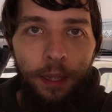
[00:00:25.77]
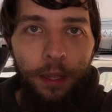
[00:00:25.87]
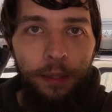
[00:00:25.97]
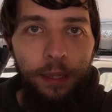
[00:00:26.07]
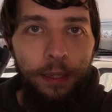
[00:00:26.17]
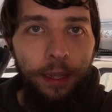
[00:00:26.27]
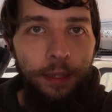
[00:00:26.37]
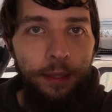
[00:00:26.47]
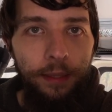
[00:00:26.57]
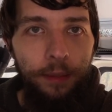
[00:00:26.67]
in the United
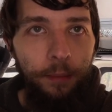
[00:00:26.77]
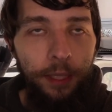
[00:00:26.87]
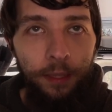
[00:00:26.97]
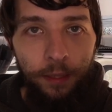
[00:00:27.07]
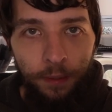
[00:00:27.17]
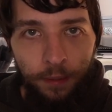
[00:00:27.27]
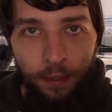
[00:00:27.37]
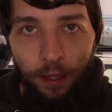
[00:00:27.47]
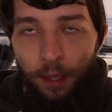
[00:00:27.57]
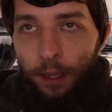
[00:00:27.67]
States on planet Earth.
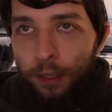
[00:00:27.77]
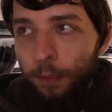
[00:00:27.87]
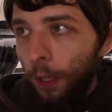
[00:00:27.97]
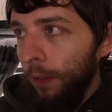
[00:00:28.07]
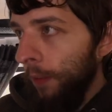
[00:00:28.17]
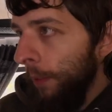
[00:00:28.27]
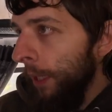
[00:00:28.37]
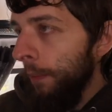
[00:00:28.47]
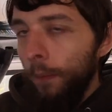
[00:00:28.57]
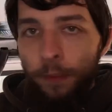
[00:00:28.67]
Supposedly,